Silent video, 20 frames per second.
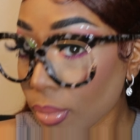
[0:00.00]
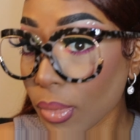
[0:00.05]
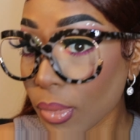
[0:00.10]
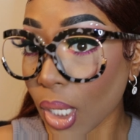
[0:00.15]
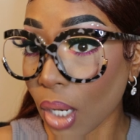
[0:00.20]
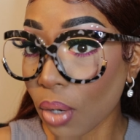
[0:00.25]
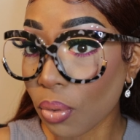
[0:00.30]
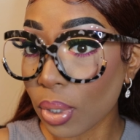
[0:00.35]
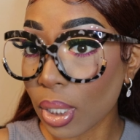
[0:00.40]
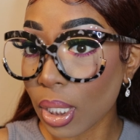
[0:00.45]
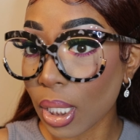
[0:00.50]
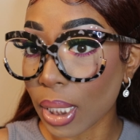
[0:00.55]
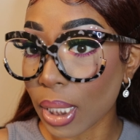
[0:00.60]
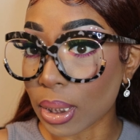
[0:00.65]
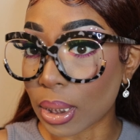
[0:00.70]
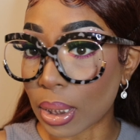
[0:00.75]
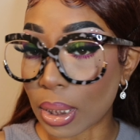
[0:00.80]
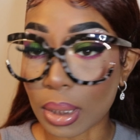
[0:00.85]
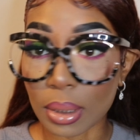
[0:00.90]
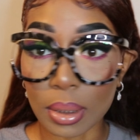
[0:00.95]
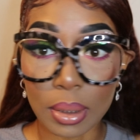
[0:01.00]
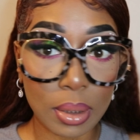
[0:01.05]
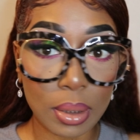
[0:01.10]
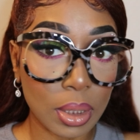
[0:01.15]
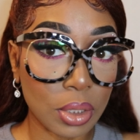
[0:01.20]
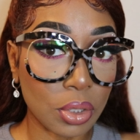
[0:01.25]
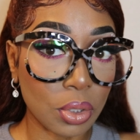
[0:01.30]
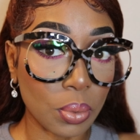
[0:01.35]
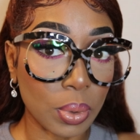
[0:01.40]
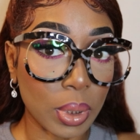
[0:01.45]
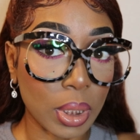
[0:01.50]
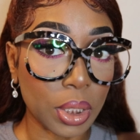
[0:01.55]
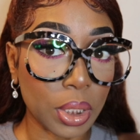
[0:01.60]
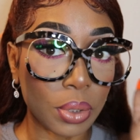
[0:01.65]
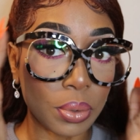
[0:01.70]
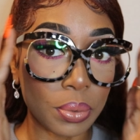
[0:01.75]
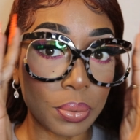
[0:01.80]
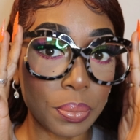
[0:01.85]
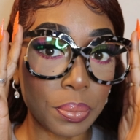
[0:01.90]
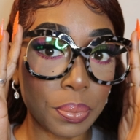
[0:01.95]
I really like these. These are really
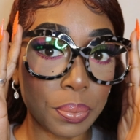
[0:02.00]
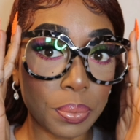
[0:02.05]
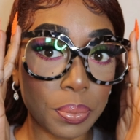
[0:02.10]
cute.